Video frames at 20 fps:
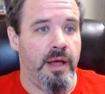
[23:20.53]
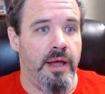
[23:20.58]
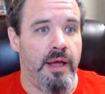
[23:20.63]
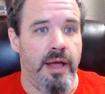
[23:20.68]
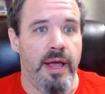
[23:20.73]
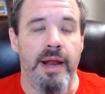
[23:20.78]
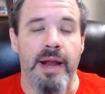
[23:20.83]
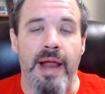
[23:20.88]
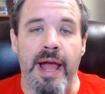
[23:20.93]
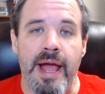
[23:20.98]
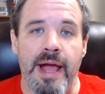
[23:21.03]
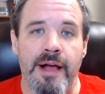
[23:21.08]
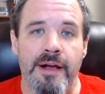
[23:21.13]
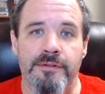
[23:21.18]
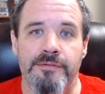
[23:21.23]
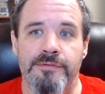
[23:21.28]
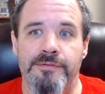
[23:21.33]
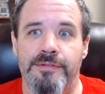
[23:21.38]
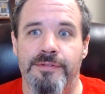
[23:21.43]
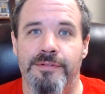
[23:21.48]
And
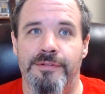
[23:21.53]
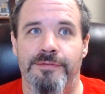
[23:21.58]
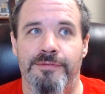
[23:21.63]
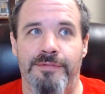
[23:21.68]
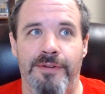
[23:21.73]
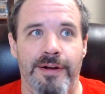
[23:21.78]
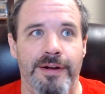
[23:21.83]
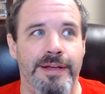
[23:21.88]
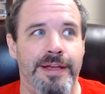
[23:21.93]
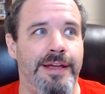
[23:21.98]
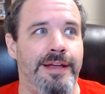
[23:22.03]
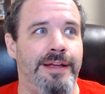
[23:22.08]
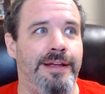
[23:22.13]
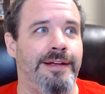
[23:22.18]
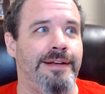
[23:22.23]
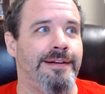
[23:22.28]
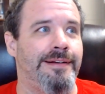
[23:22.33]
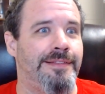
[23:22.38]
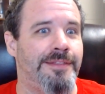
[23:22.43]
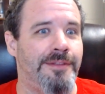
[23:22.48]
have
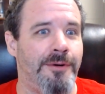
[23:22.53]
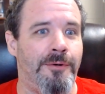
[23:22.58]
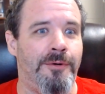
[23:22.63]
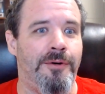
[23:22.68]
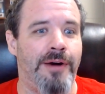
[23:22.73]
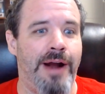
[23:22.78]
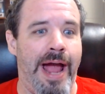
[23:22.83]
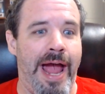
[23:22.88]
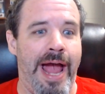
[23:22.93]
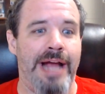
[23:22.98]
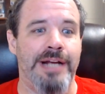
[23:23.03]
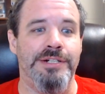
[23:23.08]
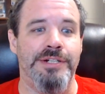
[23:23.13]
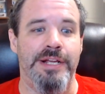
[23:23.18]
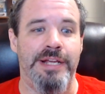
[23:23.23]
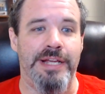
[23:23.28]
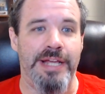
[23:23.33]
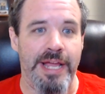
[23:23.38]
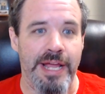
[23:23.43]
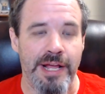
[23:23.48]
fucking Thor
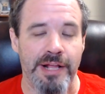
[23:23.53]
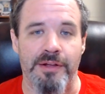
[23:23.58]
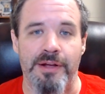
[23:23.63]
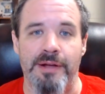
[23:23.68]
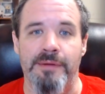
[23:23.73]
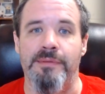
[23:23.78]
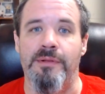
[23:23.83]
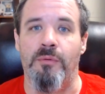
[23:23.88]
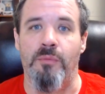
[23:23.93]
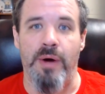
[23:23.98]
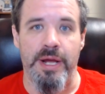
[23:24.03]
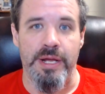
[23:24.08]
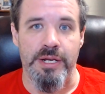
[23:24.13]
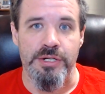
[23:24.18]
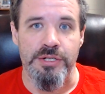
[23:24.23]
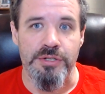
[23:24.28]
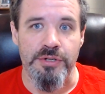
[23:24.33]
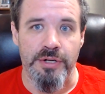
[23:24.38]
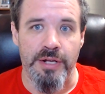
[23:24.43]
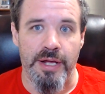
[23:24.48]
actually kill him the way he
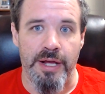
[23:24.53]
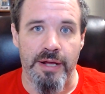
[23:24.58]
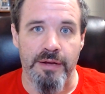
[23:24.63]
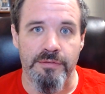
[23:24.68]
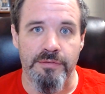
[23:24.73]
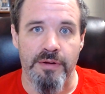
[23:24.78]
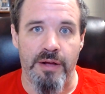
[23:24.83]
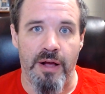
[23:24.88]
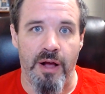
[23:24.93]
should have.